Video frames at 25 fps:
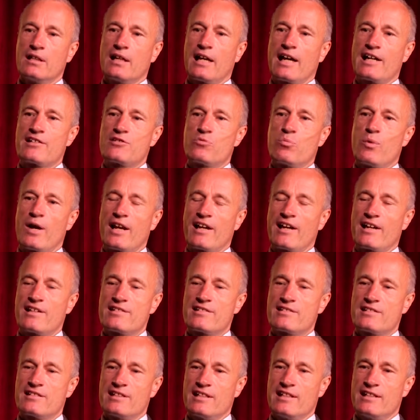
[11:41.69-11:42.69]
as well
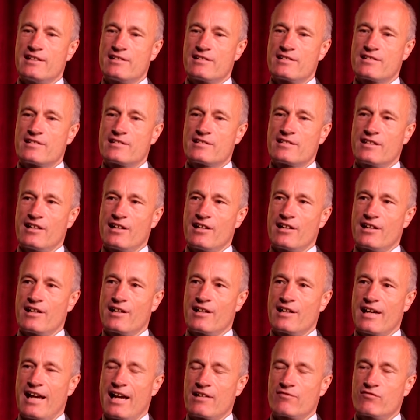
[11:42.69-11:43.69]
as its
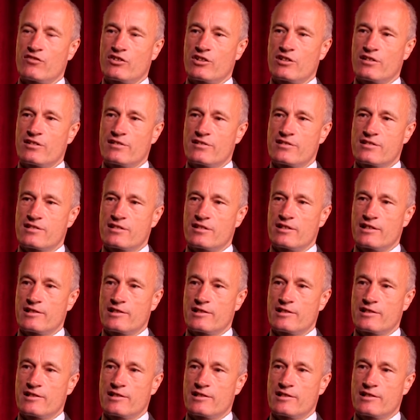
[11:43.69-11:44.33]
advocates,